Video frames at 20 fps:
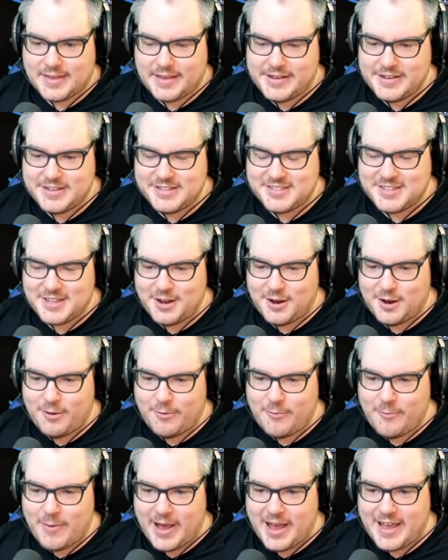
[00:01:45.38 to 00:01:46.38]
Is there a
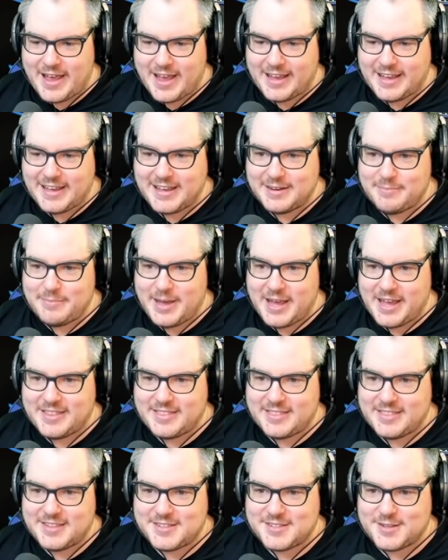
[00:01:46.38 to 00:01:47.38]
way I can make
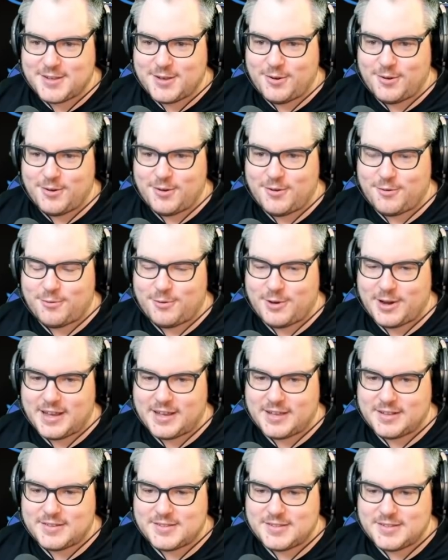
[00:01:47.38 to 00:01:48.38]
this go
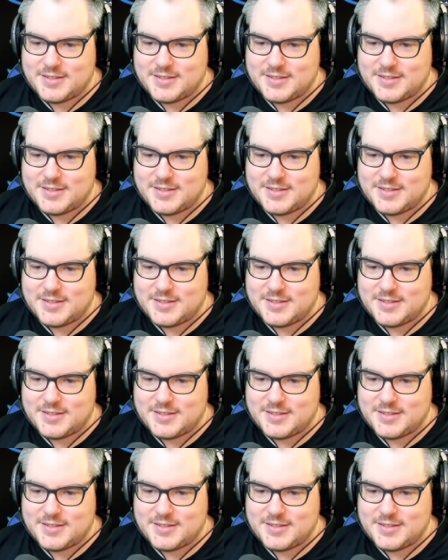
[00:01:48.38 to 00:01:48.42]
great?